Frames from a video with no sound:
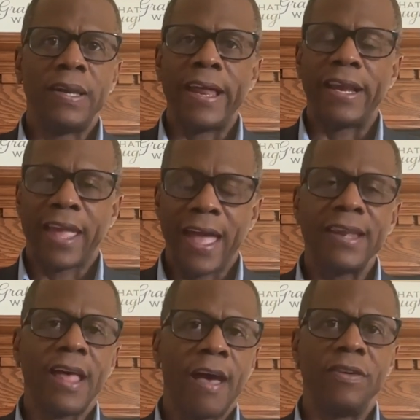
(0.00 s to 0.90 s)
that
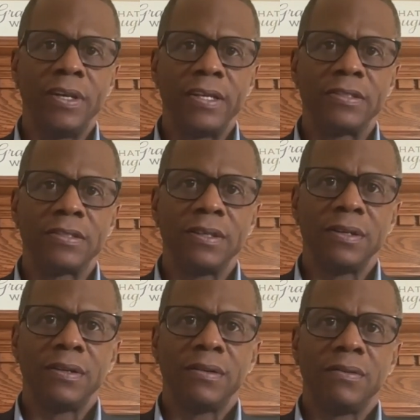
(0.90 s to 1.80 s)
can evidence.
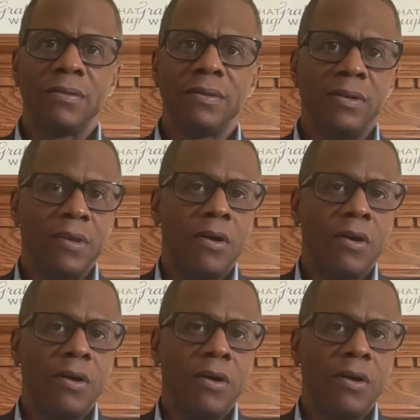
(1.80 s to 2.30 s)
No,